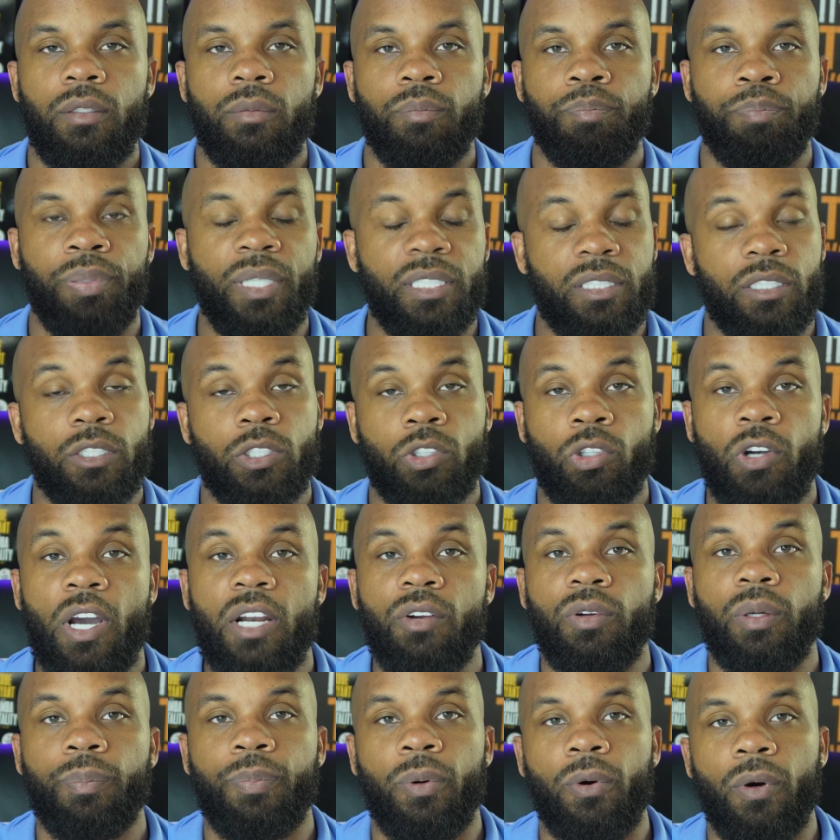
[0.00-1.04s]
business
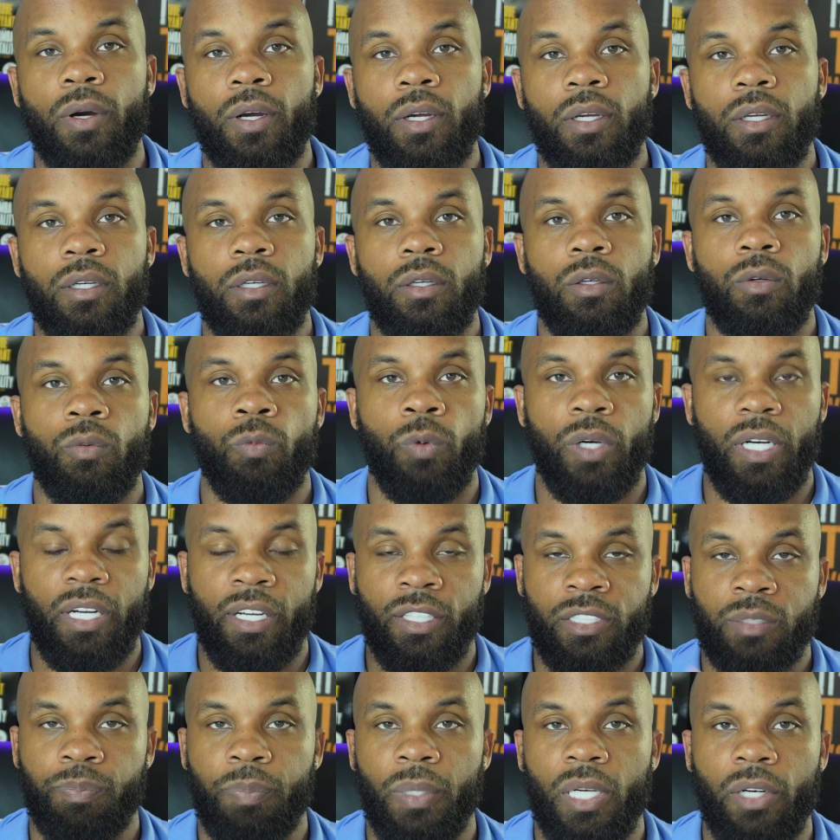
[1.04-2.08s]
credit report with
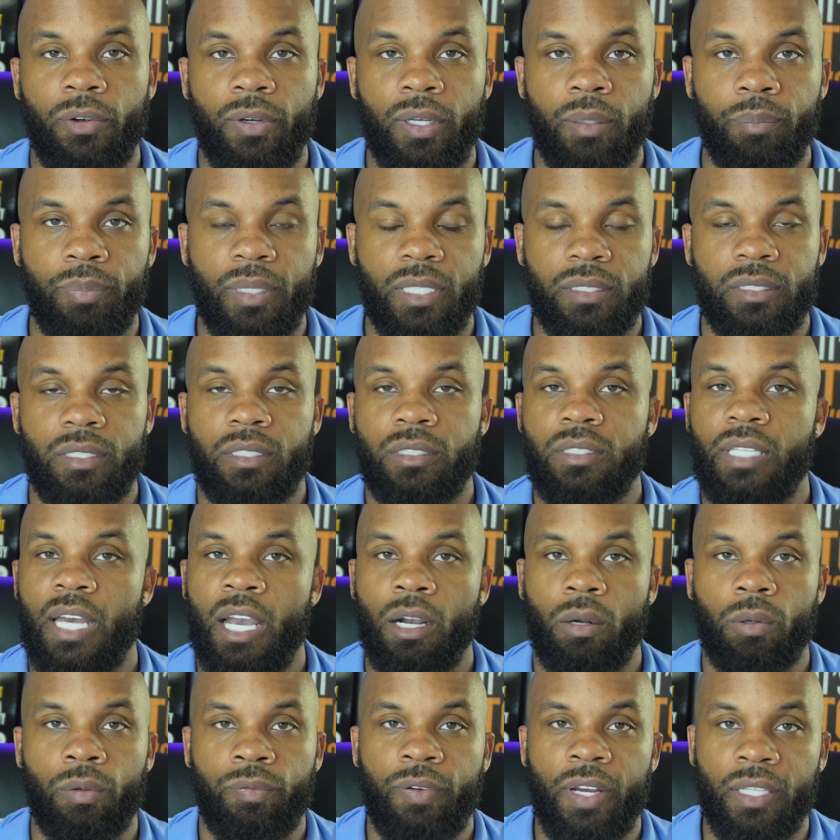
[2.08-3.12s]
Experian Business,
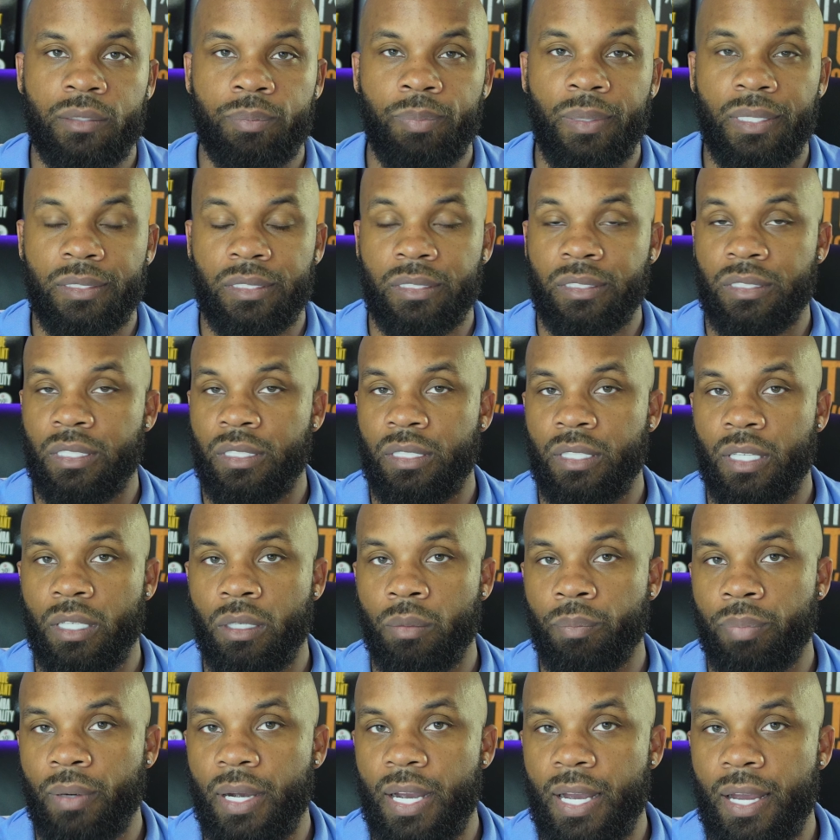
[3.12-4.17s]
Equifax Business, and
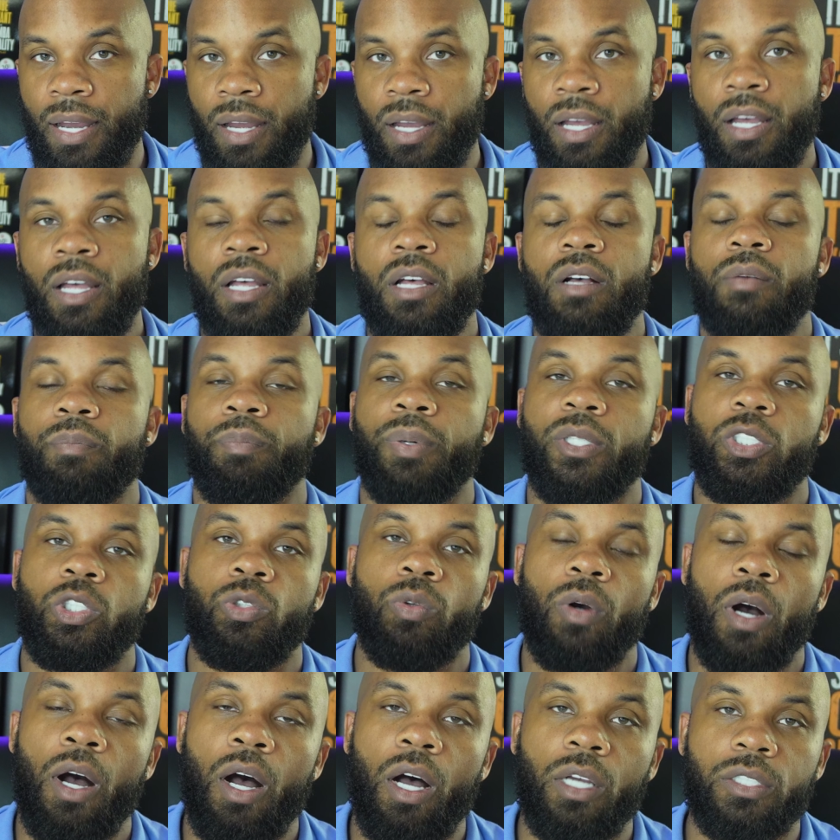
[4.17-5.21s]
Dun & Brad. But
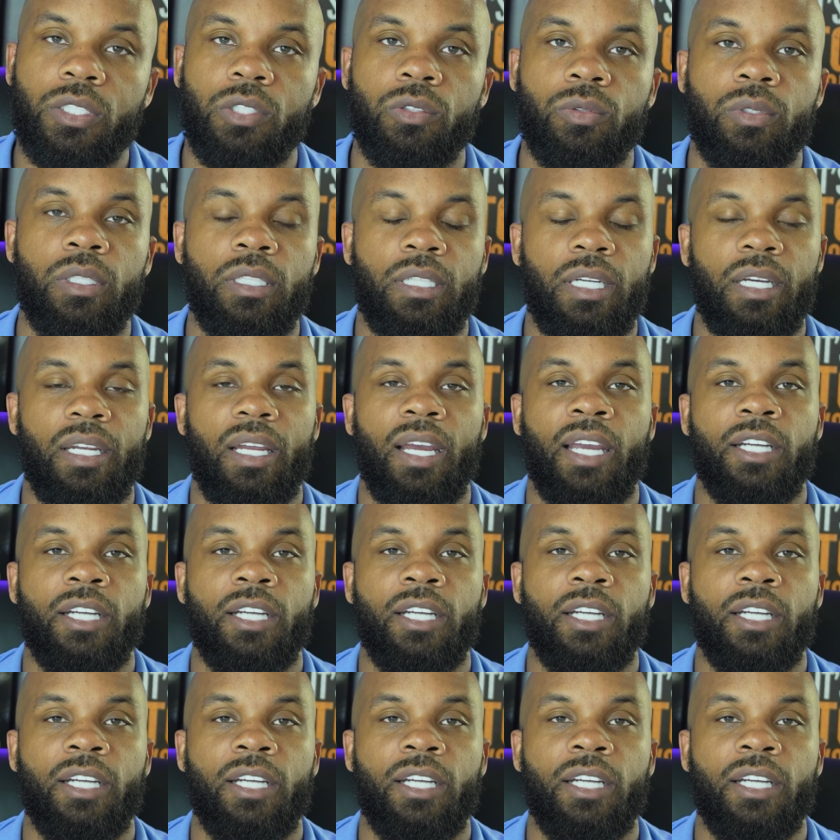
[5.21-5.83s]
you also can get